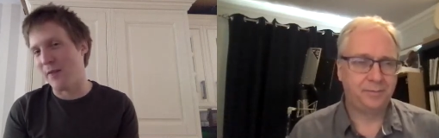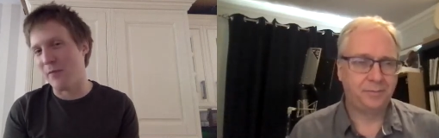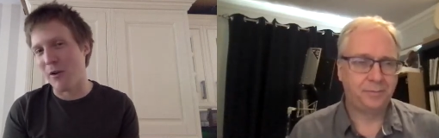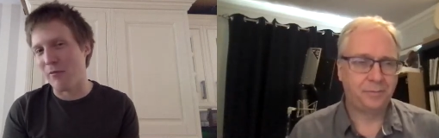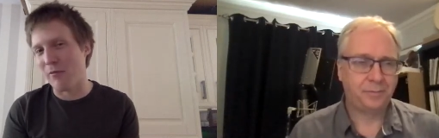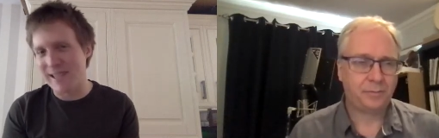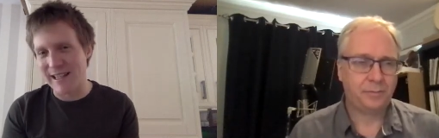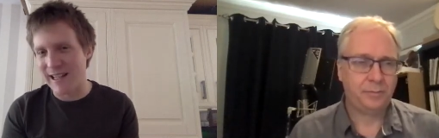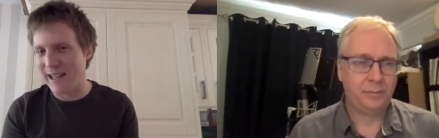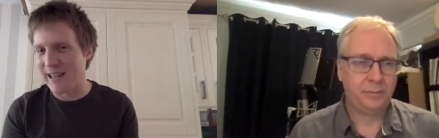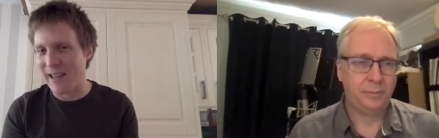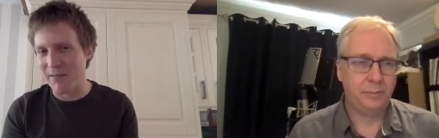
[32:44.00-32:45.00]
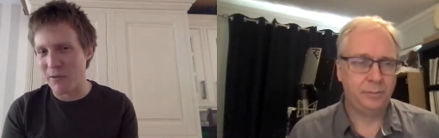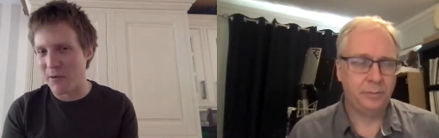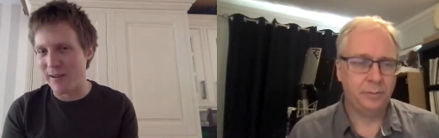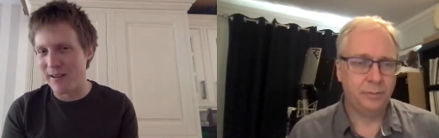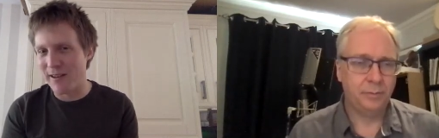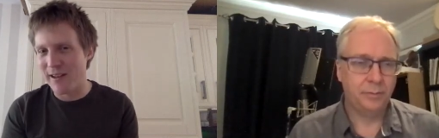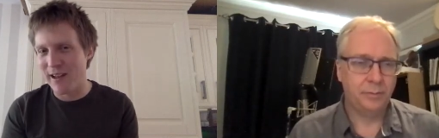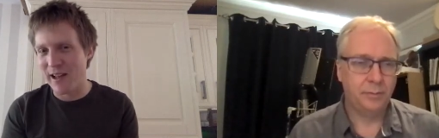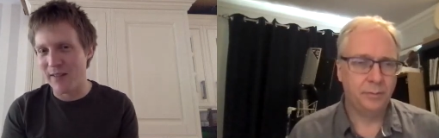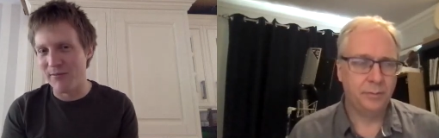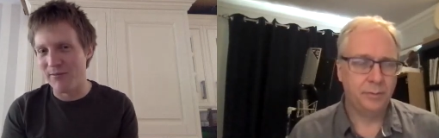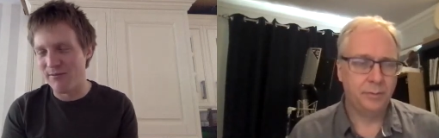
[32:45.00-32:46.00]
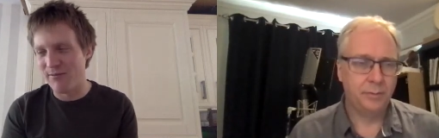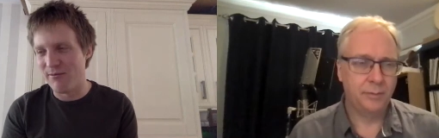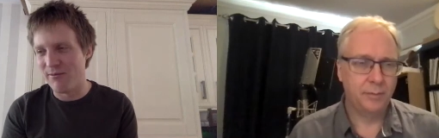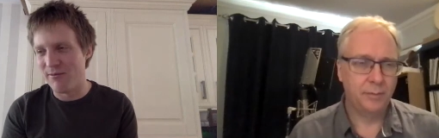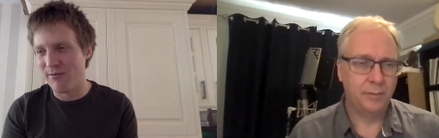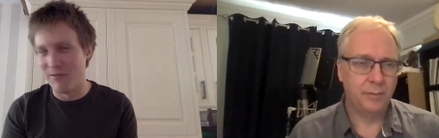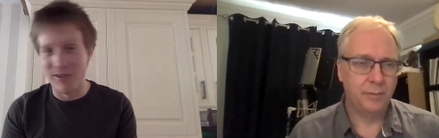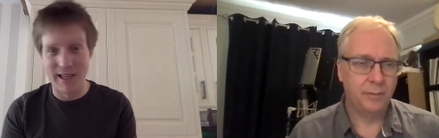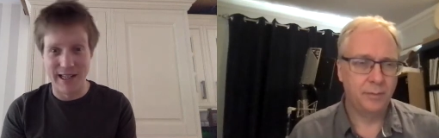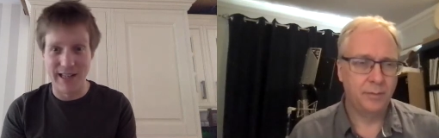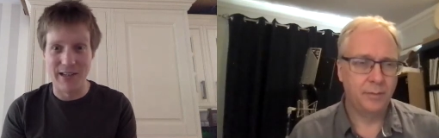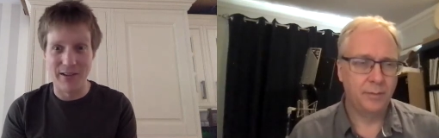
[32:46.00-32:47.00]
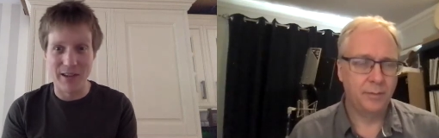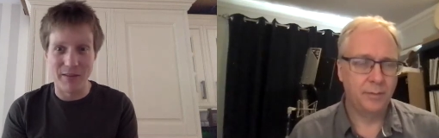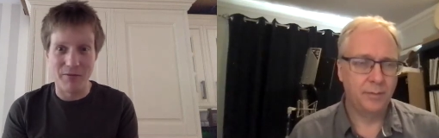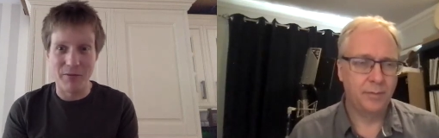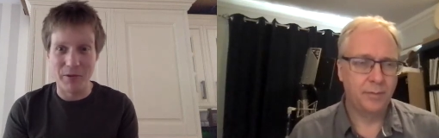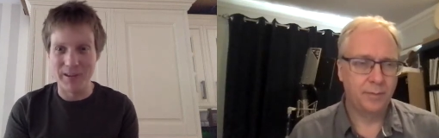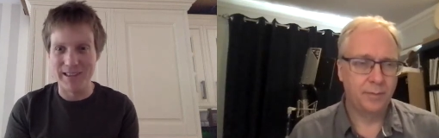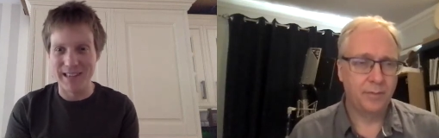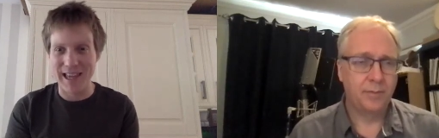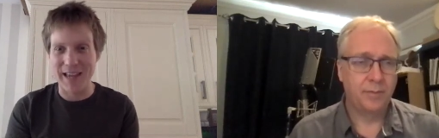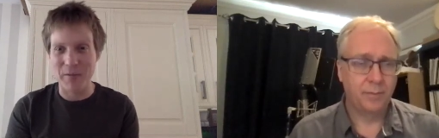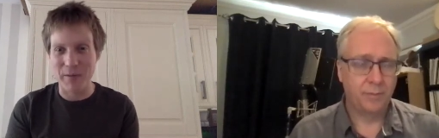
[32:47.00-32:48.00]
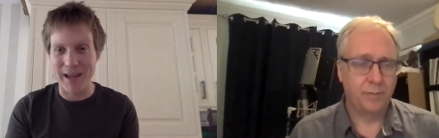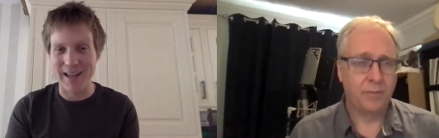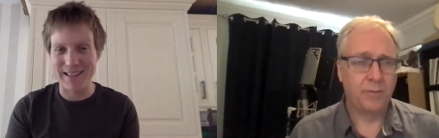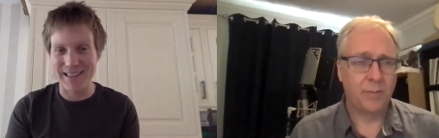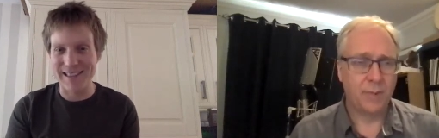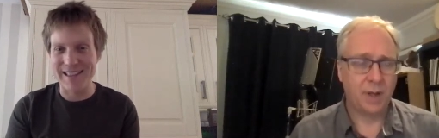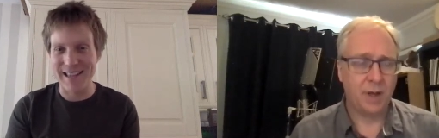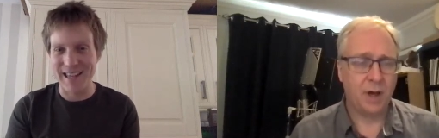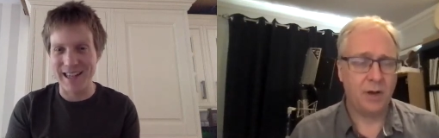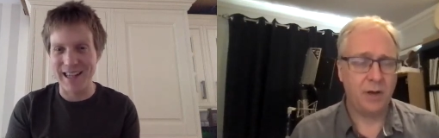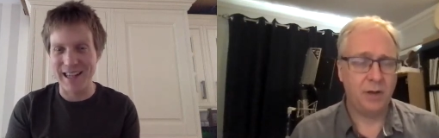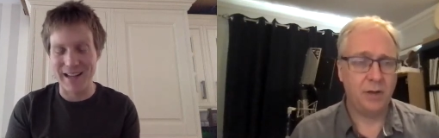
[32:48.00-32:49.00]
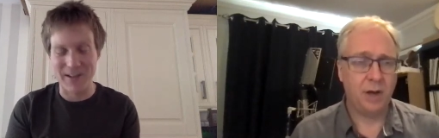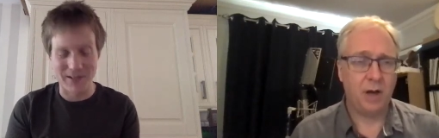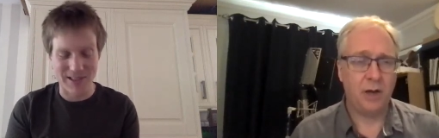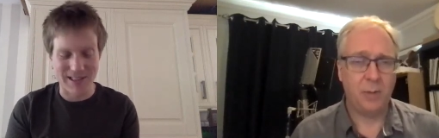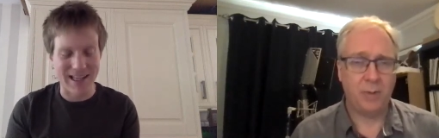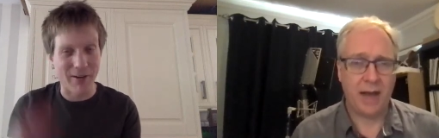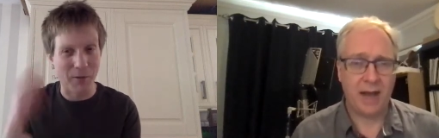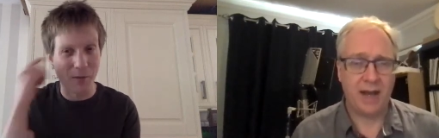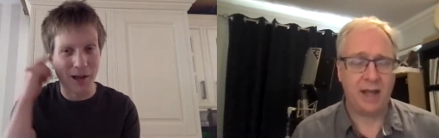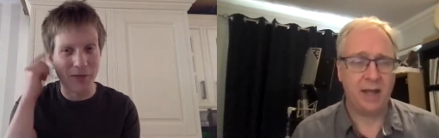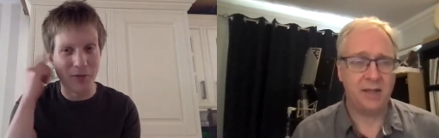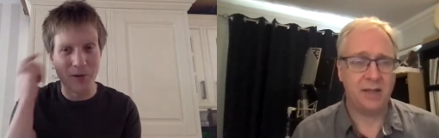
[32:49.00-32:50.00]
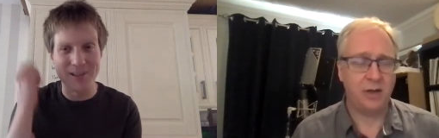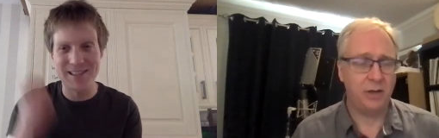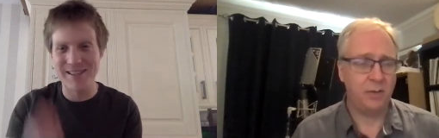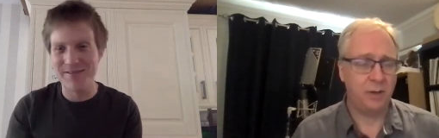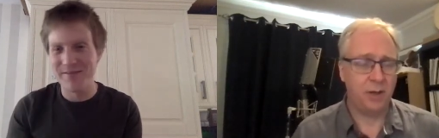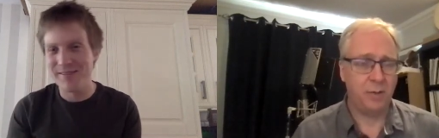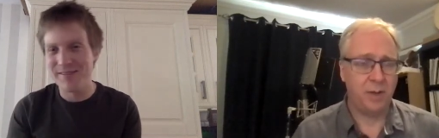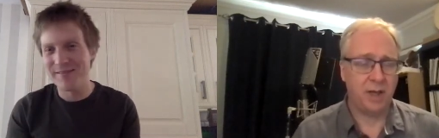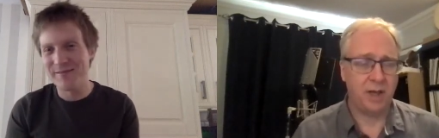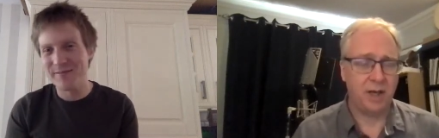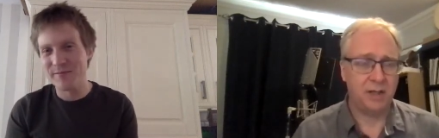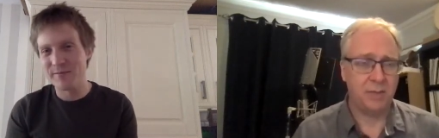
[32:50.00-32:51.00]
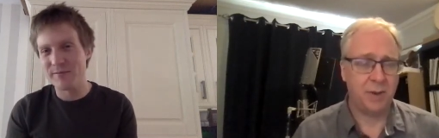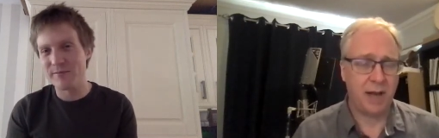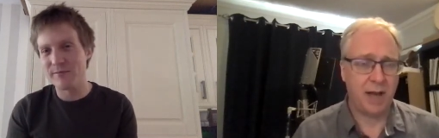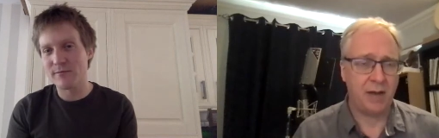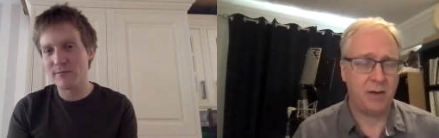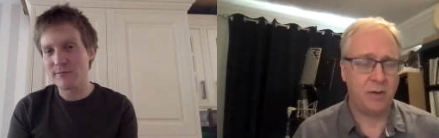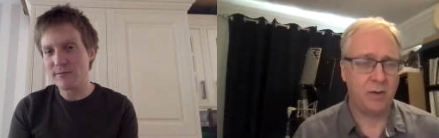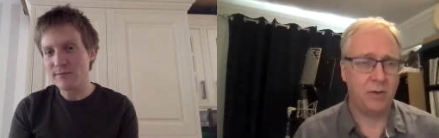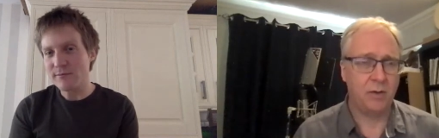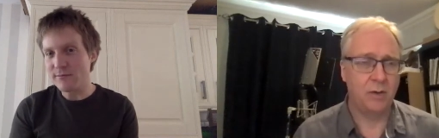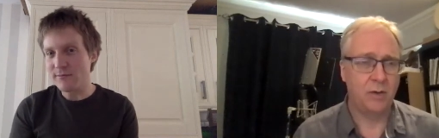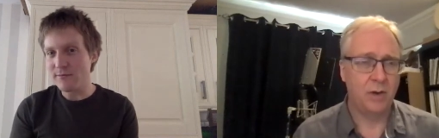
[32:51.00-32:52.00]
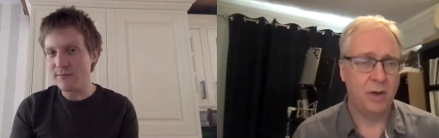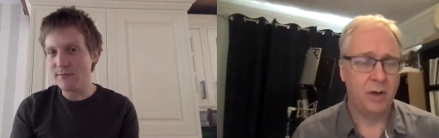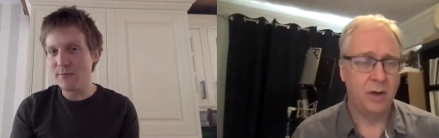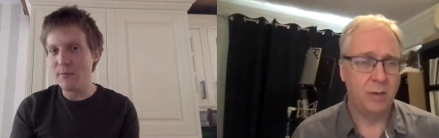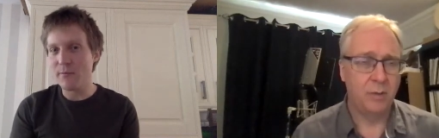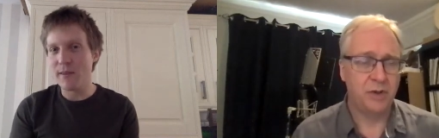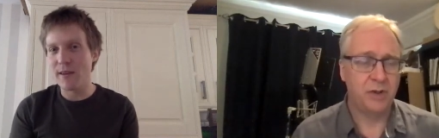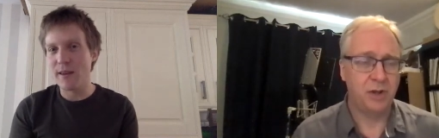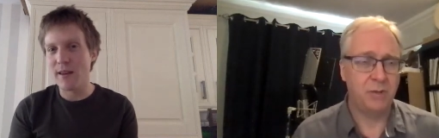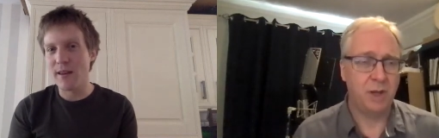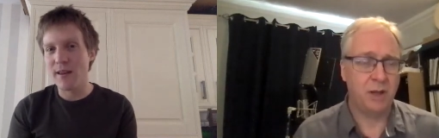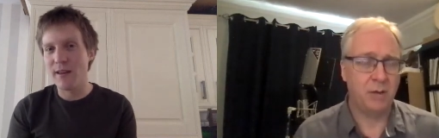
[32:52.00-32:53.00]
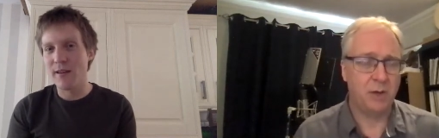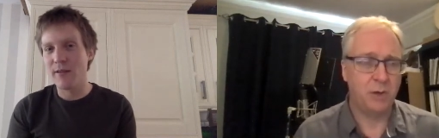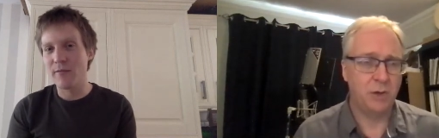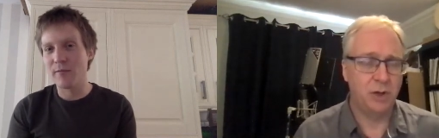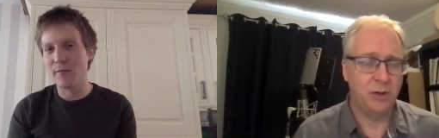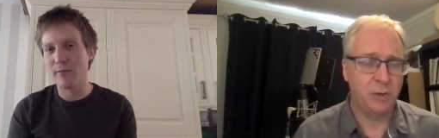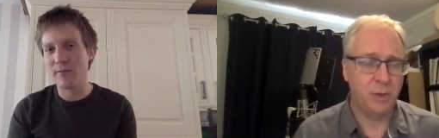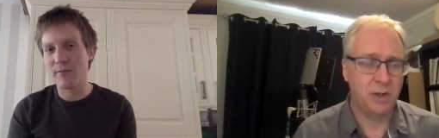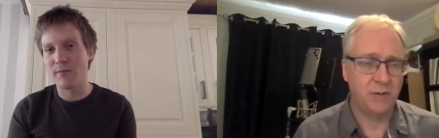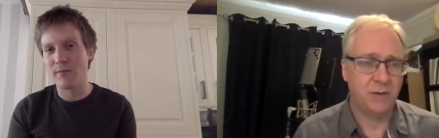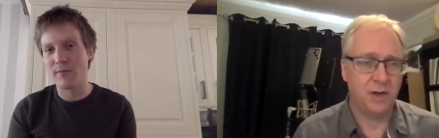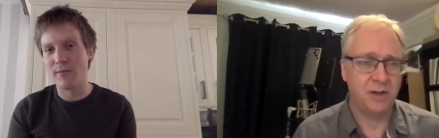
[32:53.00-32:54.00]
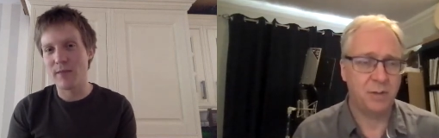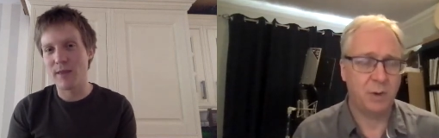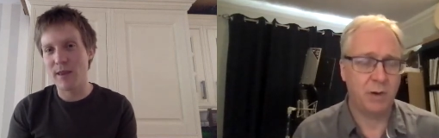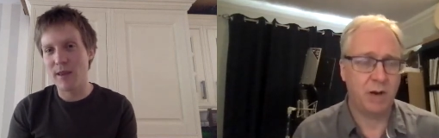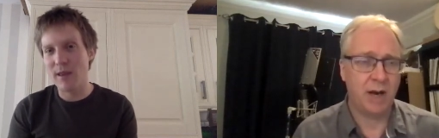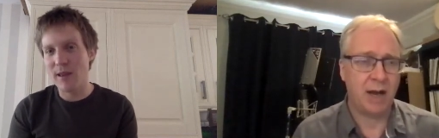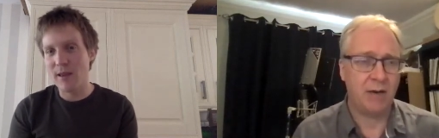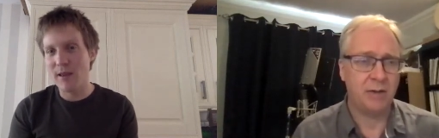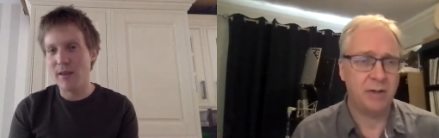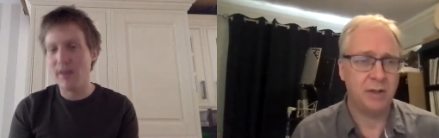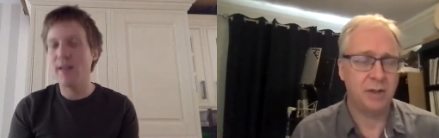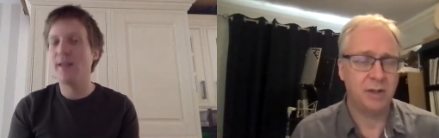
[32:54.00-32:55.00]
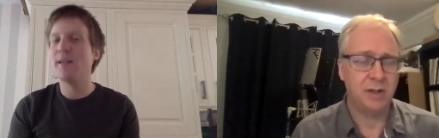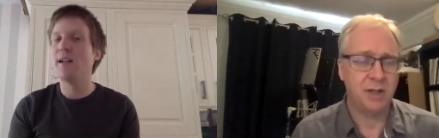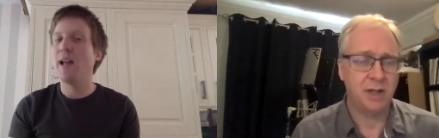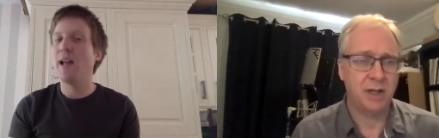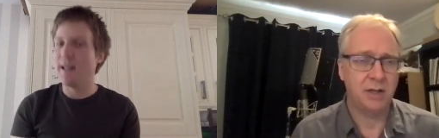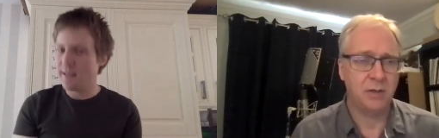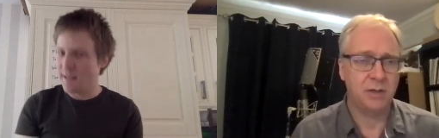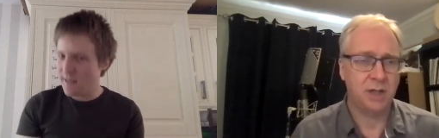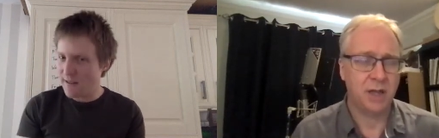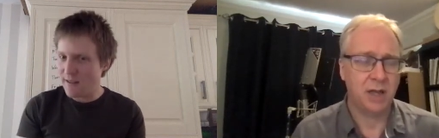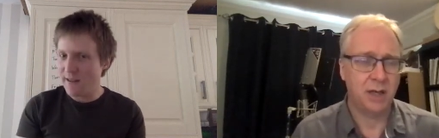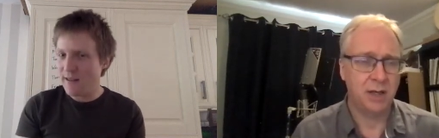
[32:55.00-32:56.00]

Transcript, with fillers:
Speaker 1: obviously like everyone, I'm really looking forward to getting back to singing are again. You, are you planning it?
Speaker 2: Are you, are you beginning to plan? Presuming June the twenty first, we're allowed to sing indoors again